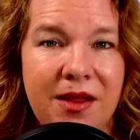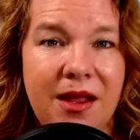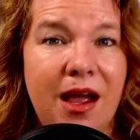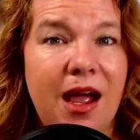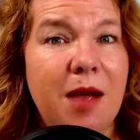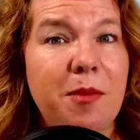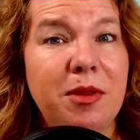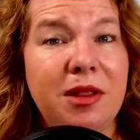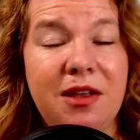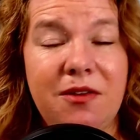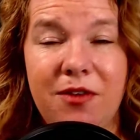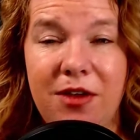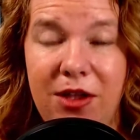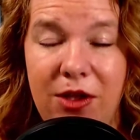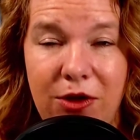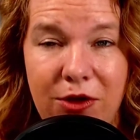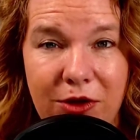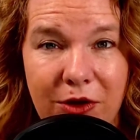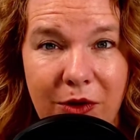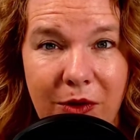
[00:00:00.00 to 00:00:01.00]
I believe in
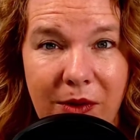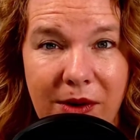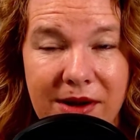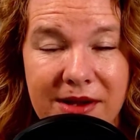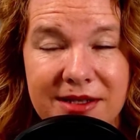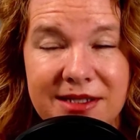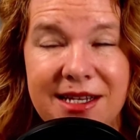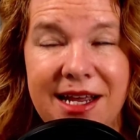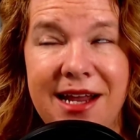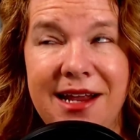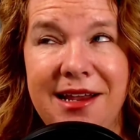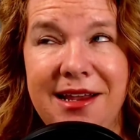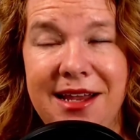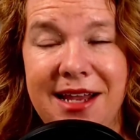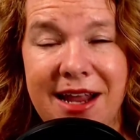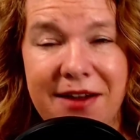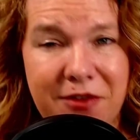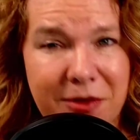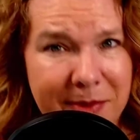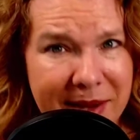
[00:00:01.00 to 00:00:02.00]
unicorns. I
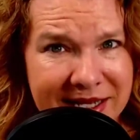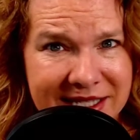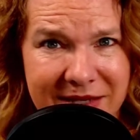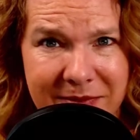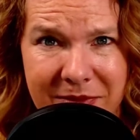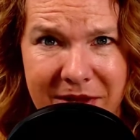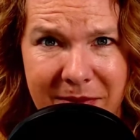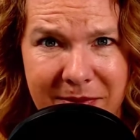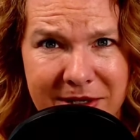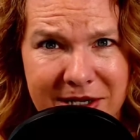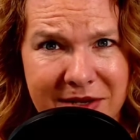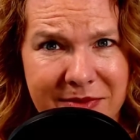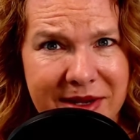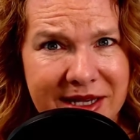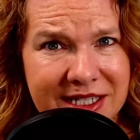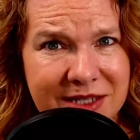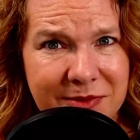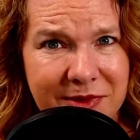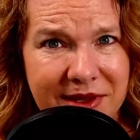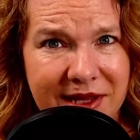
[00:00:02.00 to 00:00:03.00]
never pass up the opportunity to make
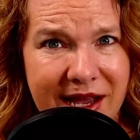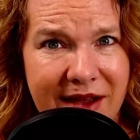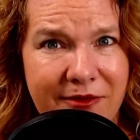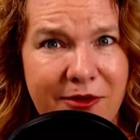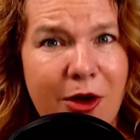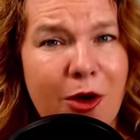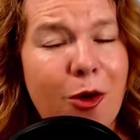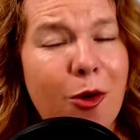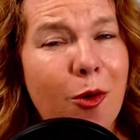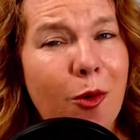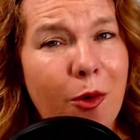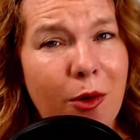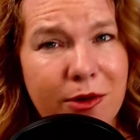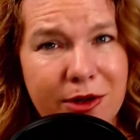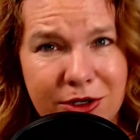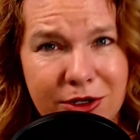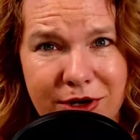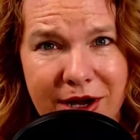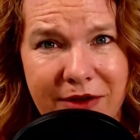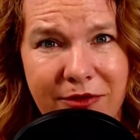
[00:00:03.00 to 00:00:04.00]
someone laugh or to
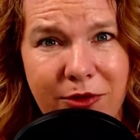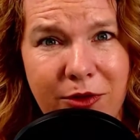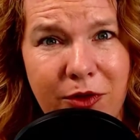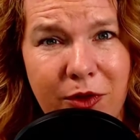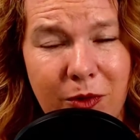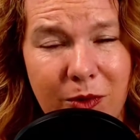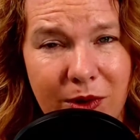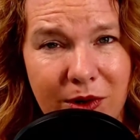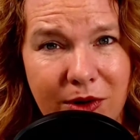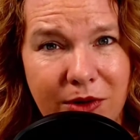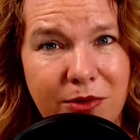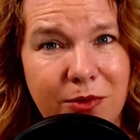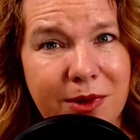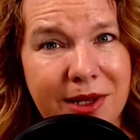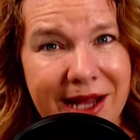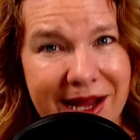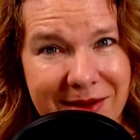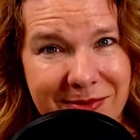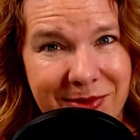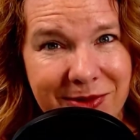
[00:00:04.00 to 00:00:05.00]
travel the world when
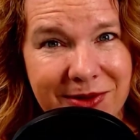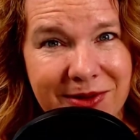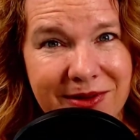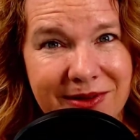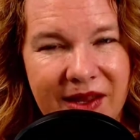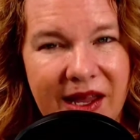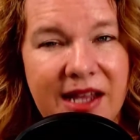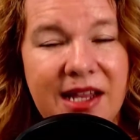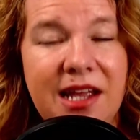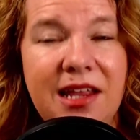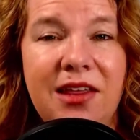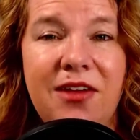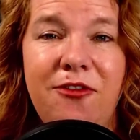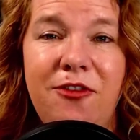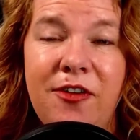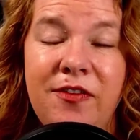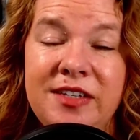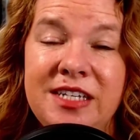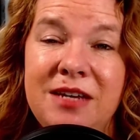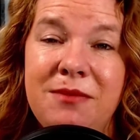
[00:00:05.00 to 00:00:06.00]
able. And I live
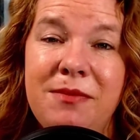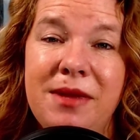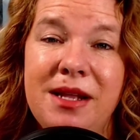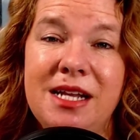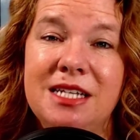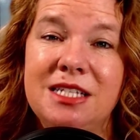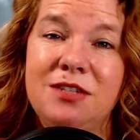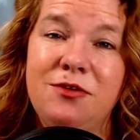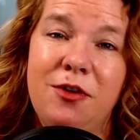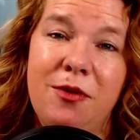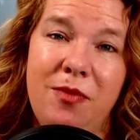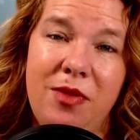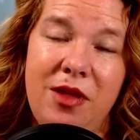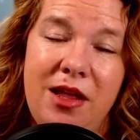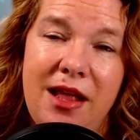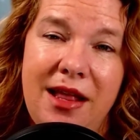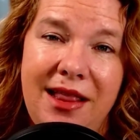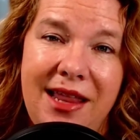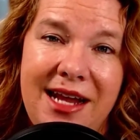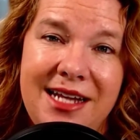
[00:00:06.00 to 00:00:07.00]
15 minutes from
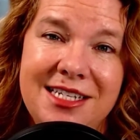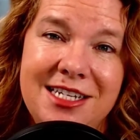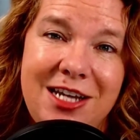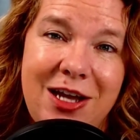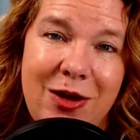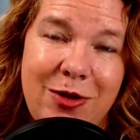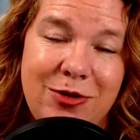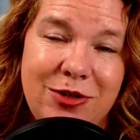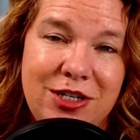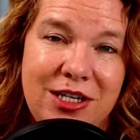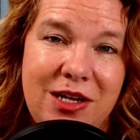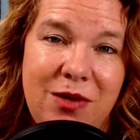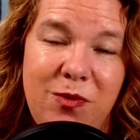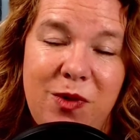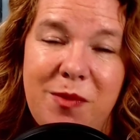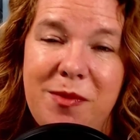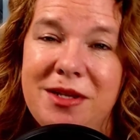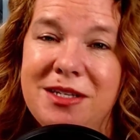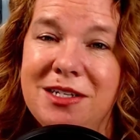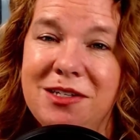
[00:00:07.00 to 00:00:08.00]
the Atlantic Ocean in
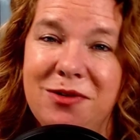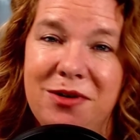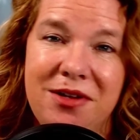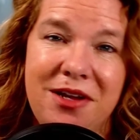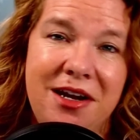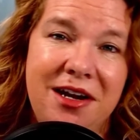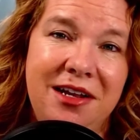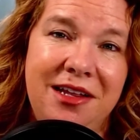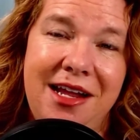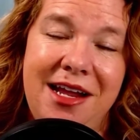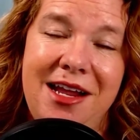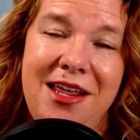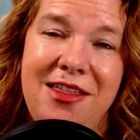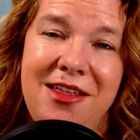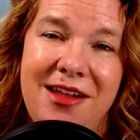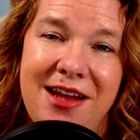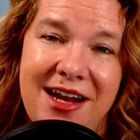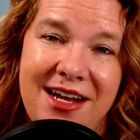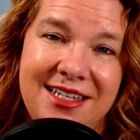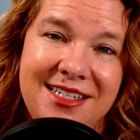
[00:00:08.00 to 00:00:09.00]
Wilmington, North Carolina in the
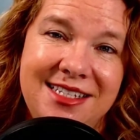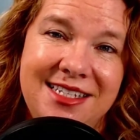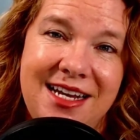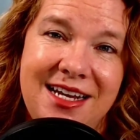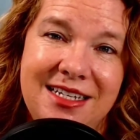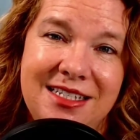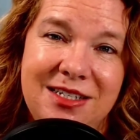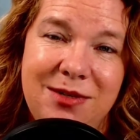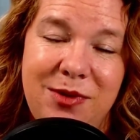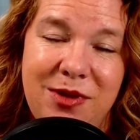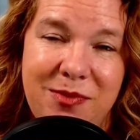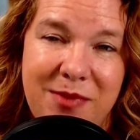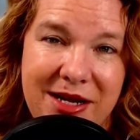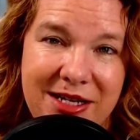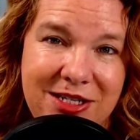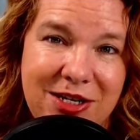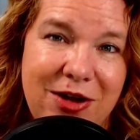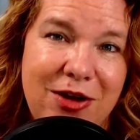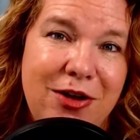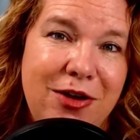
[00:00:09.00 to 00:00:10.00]
United States with my
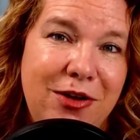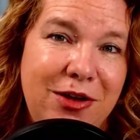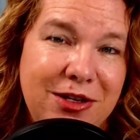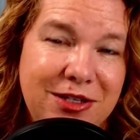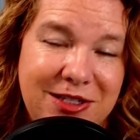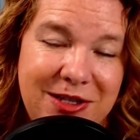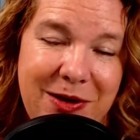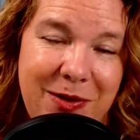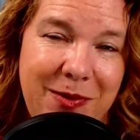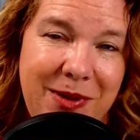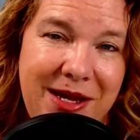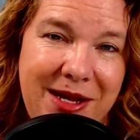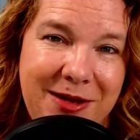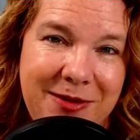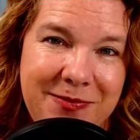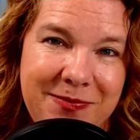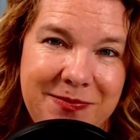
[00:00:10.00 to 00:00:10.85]
dog, Zoe.